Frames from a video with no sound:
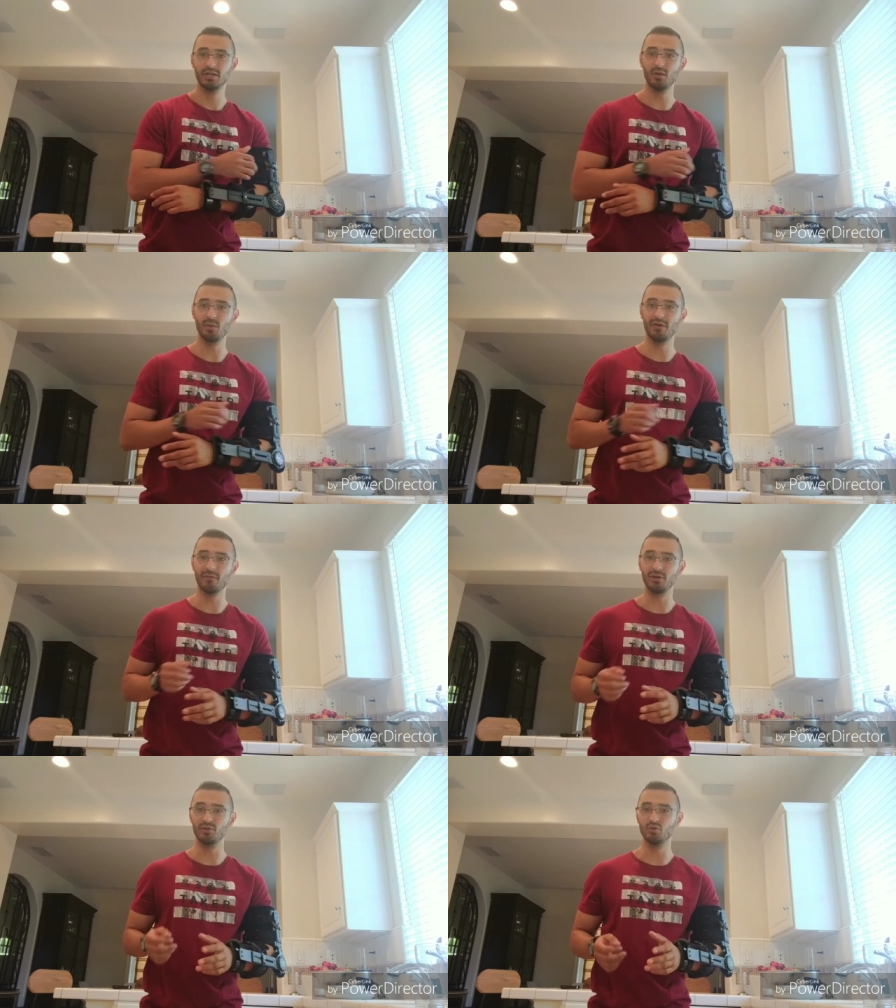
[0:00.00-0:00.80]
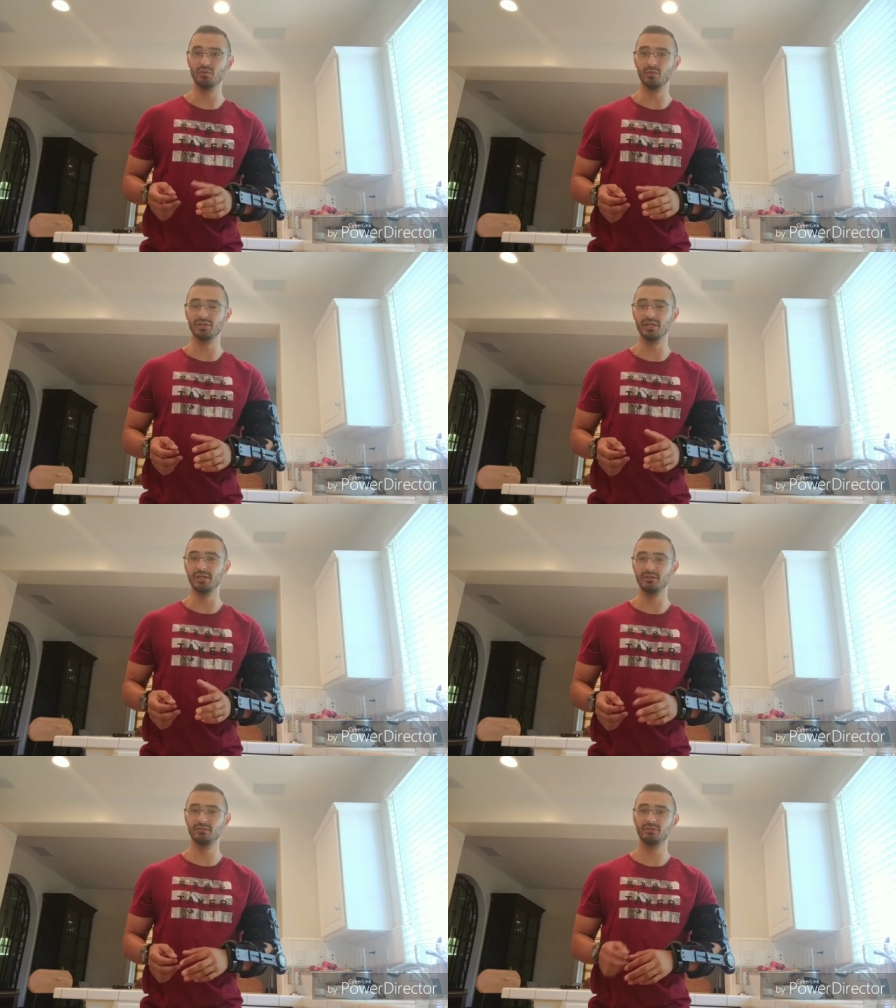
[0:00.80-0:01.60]
whenever I do rotate
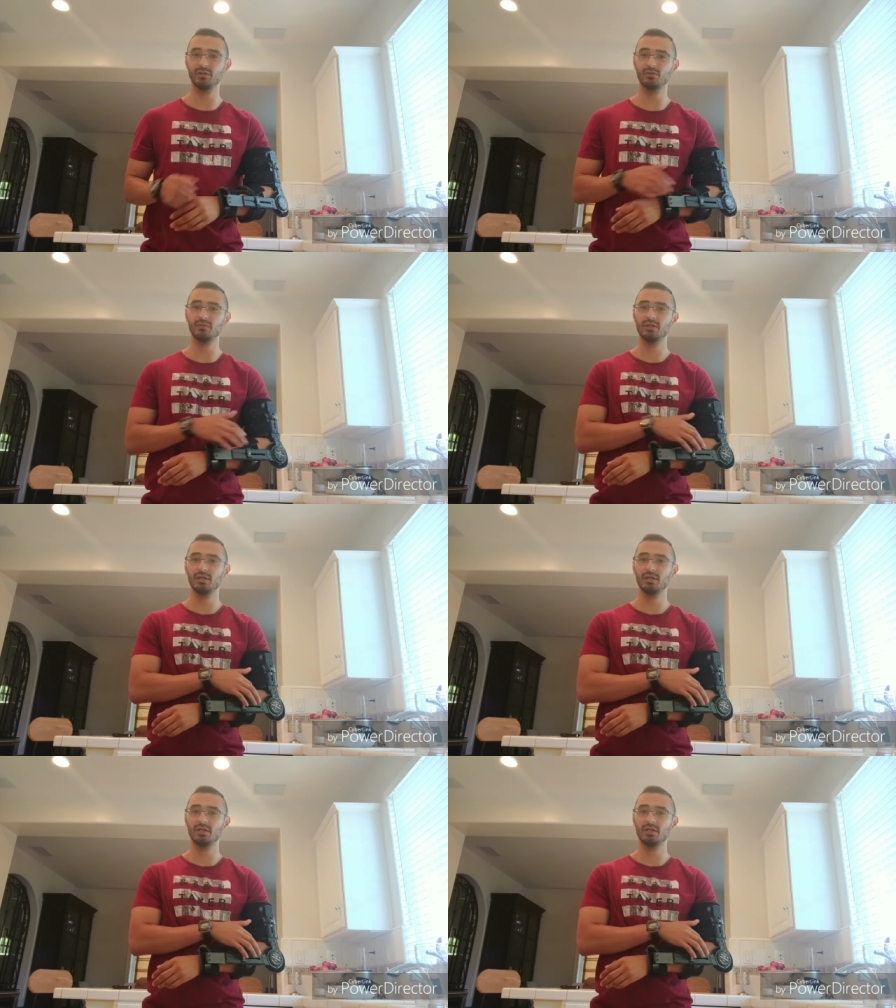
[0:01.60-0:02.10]
it. So